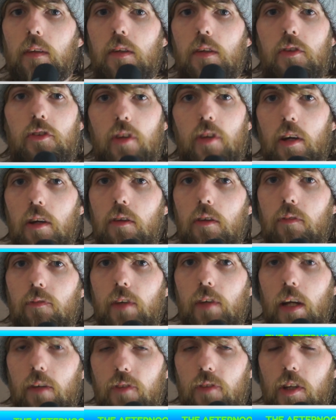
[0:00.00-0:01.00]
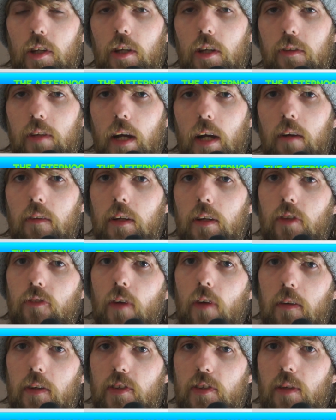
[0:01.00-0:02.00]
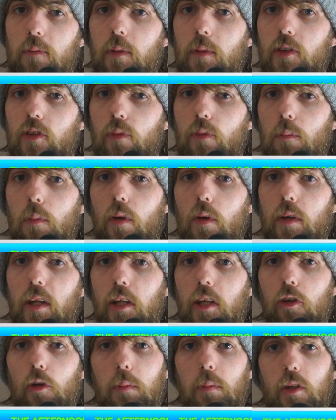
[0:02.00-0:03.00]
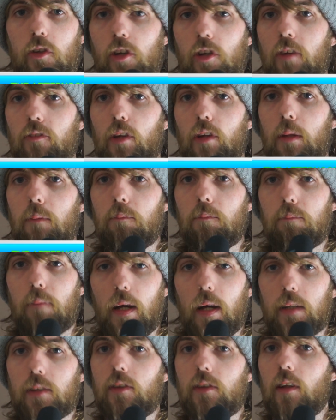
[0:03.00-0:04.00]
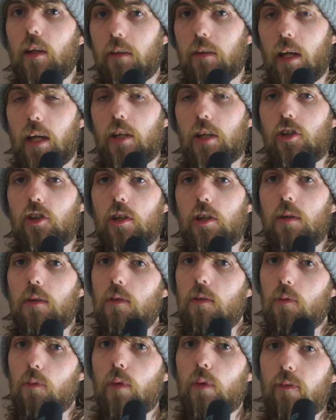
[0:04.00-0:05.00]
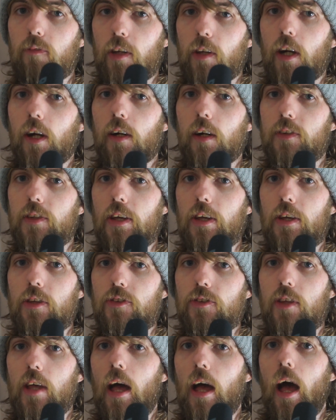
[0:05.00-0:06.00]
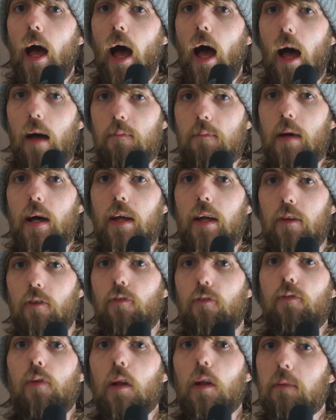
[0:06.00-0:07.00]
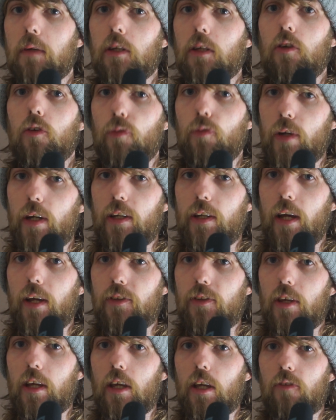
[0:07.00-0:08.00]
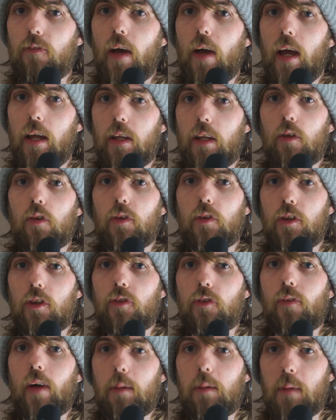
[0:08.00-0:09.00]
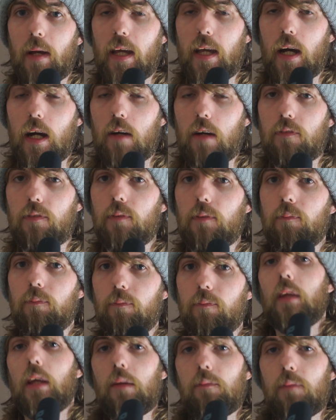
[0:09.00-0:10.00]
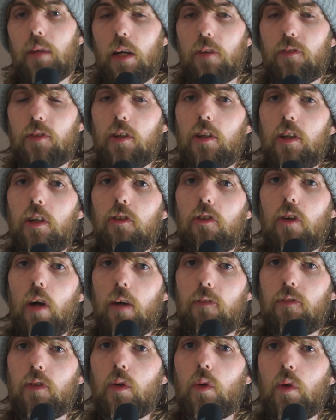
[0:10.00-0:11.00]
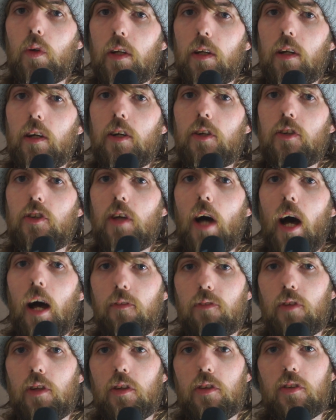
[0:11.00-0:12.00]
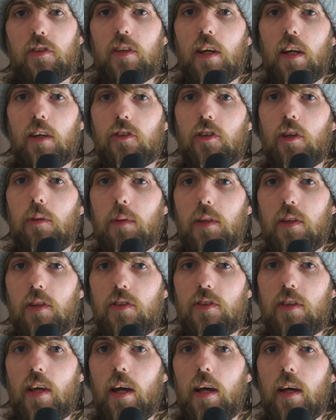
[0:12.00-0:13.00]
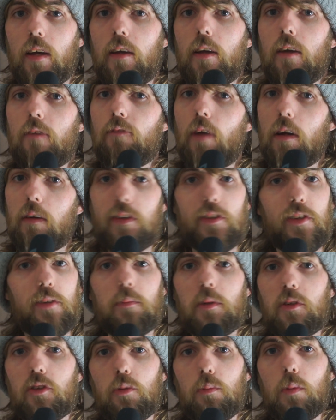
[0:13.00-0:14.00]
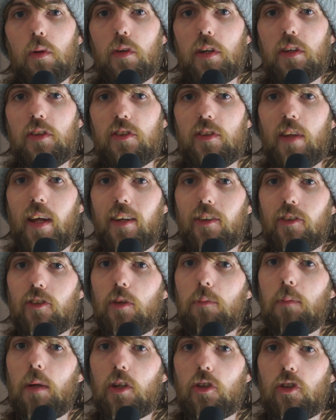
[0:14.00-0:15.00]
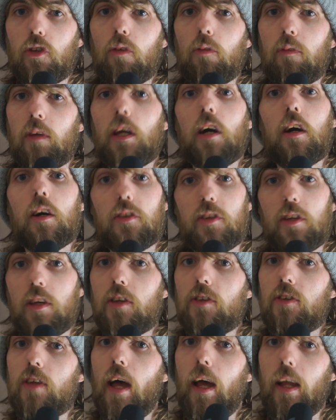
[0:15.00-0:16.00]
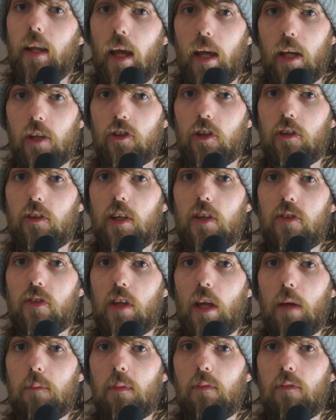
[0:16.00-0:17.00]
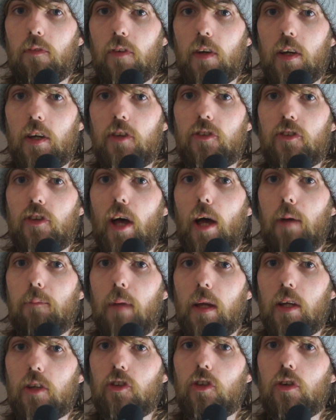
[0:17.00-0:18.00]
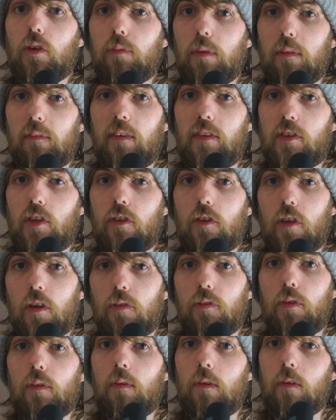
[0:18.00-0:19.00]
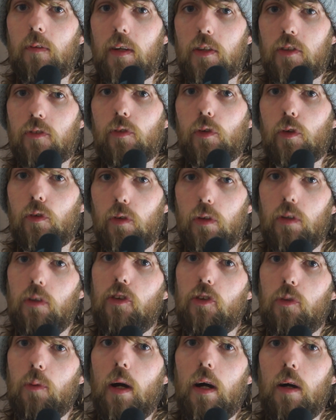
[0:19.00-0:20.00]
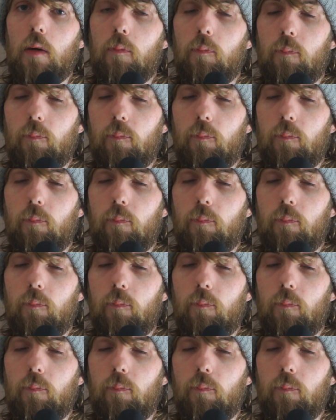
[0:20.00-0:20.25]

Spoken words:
So the afternoon now is very similar to the morning. You'll be travelling back to location with the artists and then following your third AD for any orders they may have. In the afternoon, you'll have to organise afternoon snacks coming to set. Very similar to morning snacks, so make sure the artists and HODs get them first and make sure that there's enough for the rest of the crew as well.